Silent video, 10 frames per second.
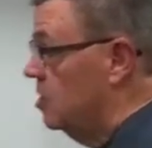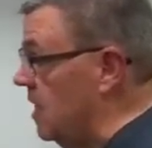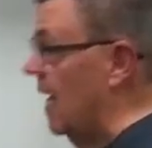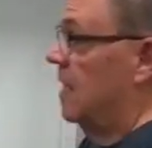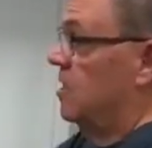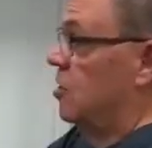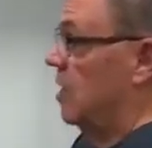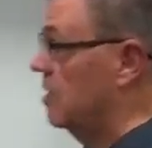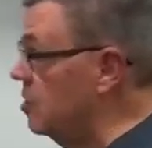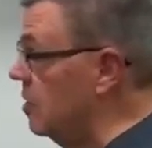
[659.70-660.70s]

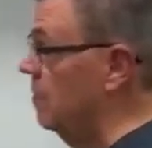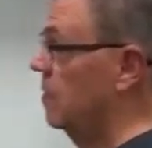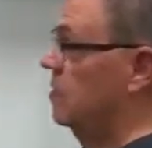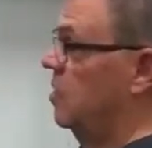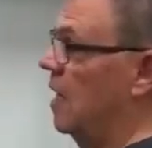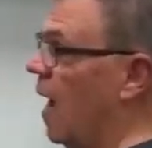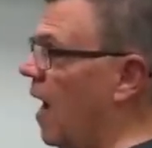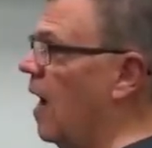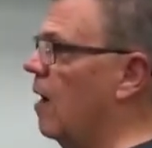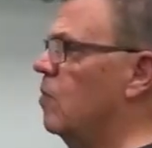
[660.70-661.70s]
zealousness, see,
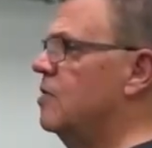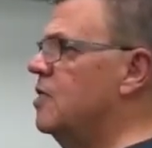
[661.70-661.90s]
God will